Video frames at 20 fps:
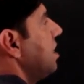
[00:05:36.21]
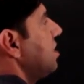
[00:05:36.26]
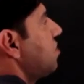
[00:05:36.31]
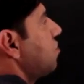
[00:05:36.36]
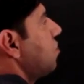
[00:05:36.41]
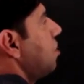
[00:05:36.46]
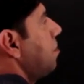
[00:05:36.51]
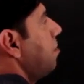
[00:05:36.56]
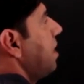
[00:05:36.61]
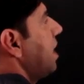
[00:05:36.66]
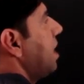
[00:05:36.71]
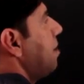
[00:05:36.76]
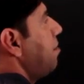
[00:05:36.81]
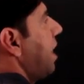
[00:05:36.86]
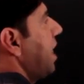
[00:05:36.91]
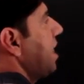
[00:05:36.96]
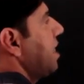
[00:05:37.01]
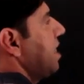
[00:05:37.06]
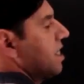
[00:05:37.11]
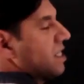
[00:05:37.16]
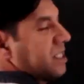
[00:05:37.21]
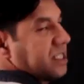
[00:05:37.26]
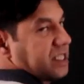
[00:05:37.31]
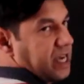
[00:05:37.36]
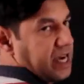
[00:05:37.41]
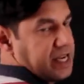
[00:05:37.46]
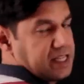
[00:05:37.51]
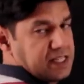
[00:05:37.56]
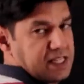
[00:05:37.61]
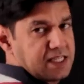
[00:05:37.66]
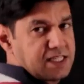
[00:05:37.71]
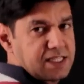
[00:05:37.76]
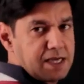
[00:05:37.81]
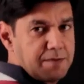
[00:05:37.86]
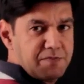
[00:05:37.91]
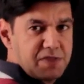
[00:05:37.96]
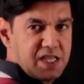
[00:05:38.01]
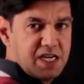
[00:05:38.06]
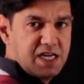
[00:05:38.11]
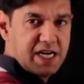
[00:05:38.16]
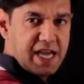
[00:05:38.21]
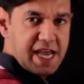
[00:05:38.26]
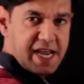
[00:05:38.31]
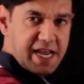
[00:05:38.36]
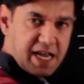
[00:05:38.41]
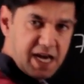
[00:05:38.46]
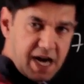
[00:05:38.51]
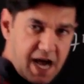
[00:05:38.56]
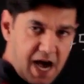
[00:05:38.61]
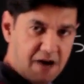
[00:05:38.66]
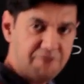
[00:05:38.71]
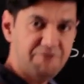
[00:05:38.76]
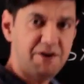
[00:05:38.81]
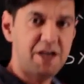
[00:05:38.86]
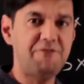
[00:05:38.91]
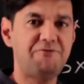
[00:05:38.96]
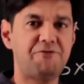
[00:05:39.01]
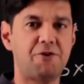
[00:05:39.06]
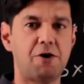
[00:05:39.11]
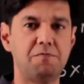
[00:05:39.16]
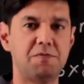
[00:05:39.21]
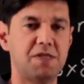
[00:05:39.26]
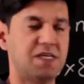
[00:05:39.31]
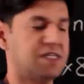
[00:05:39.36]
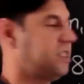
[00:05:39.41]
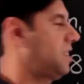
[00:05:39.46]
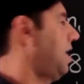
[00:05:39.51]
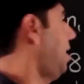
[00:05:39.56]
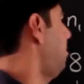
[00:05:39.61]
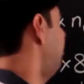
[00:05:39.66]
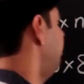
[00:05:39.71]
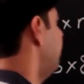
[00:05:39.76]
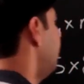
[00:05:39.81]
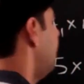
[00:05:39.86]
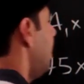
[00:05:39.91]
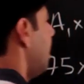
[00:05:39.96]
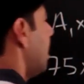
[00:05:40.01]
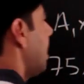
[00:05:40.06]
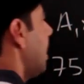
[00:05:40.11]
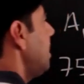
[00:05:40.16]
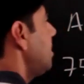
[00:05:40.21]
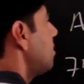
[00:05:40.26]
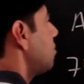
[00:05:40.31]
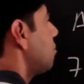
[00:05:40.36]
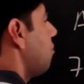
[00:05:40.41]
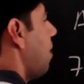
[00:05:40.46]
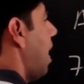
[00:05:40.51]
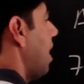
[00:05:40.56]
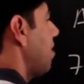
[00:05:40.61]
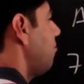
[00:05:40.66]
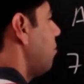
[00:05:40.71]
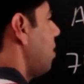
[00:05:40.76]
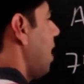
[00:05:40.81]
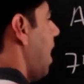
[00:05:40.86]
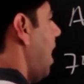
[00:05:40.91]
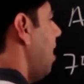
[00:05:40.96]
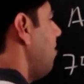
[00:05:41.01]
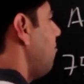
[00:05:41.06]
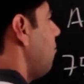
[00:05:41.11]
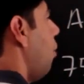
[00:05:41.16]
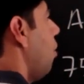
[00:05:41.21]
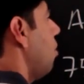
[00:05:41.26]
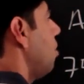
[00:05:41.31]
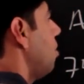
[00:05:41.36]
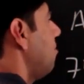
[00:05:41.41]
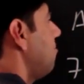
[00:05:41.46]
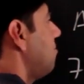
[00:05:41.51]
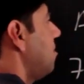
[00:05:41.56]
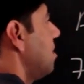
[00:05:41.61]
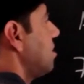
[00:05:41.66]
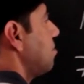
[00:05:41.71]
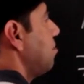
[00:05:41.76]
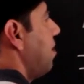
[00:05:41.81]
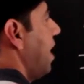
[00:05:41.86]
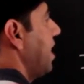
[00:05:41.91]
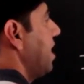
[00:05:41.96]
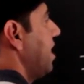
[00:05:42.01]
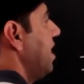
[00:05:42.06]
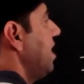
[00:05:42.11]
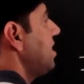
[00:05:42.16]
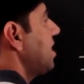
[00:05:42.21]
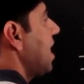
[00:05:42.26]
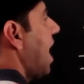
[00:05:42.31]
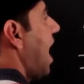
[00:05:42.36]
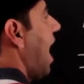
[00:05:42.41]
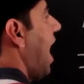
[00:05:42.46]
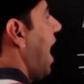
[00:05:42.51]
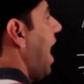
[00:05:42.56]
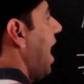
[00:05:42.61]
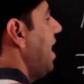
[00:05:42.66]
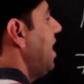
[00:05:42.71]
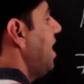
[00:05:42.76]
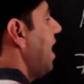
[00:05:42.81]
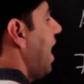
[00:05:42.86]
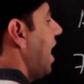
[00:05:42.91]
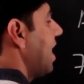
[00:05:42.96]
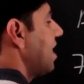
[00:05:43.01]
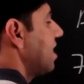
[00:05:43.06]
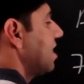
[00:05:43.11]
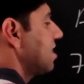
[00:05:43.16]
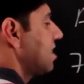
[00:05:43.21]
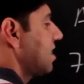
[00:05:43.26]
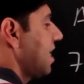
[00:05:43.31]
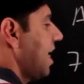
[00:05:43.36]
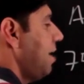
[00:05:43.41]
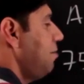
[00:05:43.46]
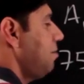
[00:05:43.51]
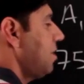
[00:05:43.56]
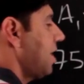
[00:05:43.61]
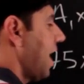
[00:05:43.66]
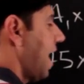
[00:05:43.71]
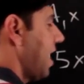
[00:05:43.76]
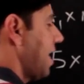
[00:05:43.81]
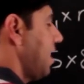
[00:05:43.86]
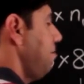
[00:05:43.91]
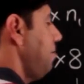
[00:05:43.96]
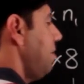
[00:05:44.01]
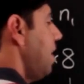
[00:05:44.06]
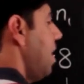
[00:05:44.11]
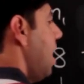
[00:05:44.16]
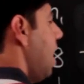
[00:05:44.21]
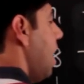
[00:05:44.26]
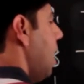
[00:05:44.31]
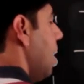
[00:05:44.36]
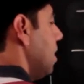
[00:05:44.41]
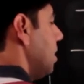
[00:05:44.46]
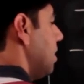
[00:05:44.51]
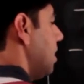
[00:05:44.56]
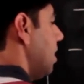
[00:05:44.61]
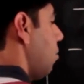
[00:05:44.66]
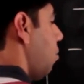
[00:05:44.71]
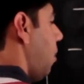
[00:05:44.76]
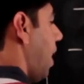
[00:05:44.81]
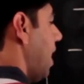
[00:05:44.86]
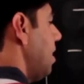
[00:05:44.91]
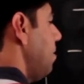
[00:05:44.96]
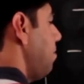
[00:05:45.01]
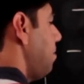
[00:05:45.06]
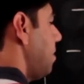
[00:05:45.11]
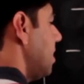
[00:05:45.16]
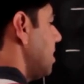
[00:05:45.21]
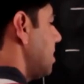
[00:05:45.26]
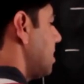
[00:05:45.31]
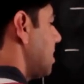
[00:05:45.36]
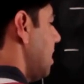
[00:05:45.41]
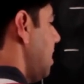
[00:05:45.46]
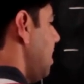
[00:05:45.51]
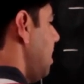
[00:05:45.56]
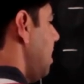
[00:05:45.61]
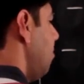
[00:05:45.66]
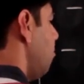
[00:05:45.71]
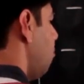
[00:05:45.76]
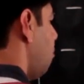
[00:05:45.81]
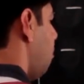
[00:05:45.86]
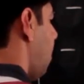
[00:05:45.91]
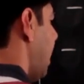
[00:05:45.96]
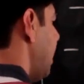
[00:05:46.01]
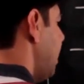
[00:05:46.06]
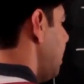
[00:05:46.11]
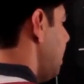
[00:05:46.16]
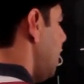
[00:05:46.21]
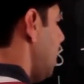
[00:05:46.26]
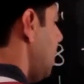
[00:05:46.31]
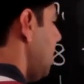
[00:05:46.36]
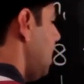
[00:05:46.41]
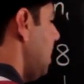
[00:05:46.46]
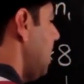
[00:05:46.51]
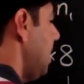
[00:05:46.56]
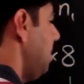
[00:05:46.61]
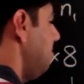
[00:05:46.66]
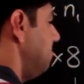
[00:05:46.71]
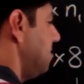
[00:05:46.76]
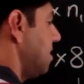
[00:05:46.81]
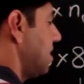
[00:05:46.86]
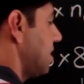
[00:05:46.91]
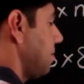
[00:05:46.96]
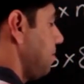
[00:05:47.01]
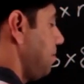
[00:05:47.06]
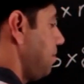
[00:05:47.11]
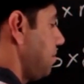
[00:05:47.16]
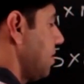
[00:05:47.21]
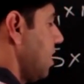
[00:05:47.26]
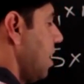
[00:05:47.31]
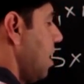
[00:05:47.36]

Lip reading: this would be a minus sign. There's something taken away from the sum. Right? So I would have all of this minus, and at the same time, the one person, one leaves.